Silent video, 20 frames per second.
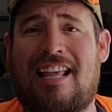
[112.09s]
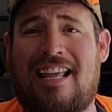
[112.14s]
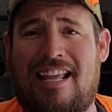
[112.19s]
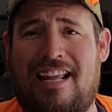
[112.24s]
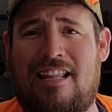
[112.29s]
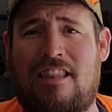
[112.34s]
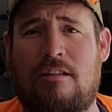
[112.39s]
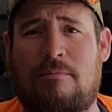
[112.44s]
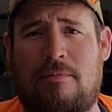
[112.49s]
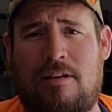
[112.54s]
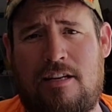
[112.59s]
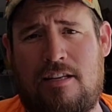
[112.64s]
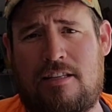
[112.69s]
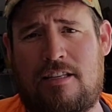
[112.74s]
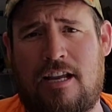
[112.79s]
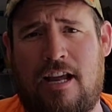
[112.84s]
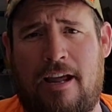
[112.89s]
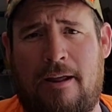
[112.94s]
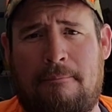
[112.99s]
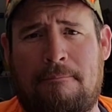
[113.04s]
In the
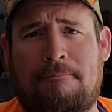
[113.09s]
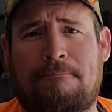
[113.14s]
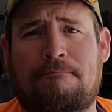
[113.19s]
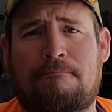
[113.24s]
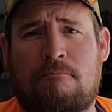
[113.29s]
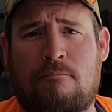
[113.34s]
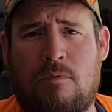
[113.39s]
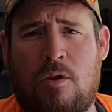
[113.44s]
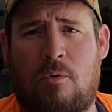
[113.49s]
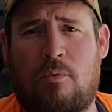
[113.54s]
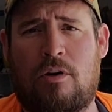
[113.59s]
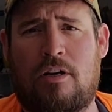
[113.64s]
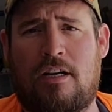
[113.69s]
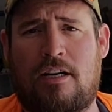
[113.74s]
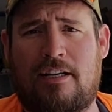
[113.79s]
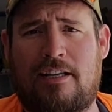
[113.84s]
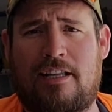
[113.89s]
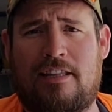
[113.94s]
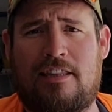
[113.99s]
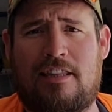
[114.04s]
meantime, we're going
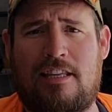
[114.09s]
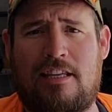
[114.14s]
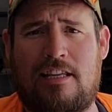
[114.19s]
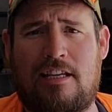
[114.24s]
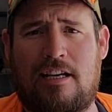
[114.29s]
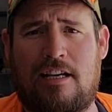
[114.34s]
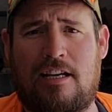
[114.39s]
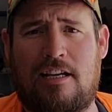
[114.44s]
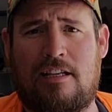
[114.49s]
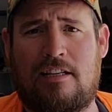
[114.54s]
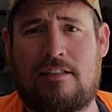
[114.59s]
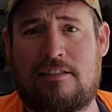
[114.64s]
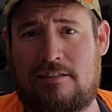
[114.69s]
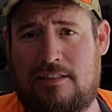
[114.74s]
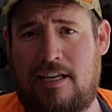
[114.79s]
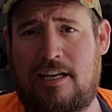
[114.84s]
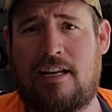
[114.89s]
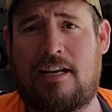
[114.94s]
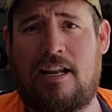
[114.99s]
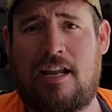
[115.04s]
to get the
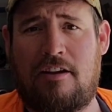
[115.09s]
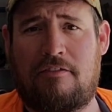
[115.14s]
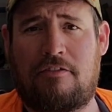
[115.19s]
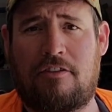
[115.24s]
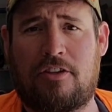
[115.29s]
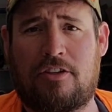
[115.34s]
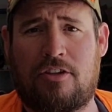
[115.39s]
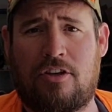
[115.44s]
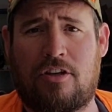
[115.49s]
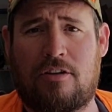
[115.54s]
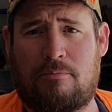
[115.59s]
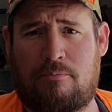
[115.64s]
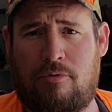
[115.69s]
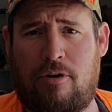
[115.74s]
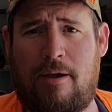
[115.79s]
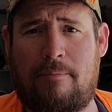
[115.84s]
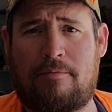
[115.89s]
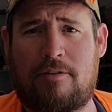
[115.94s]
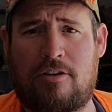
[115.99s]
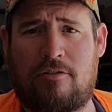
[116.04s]
second half of the cook
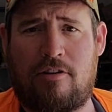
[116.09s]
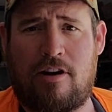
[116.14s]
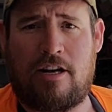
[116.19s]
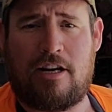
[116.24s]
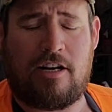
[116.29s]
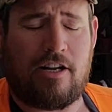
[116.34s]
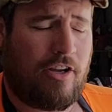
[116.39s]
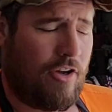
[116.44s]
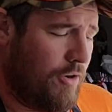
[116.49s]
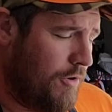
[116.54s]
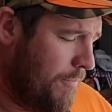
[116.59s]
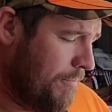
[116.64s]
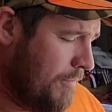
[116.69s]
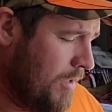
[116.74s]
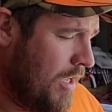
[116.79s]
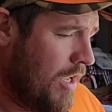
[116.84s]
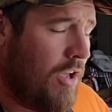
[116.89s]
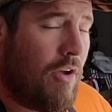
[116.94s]
prepped and ready to go.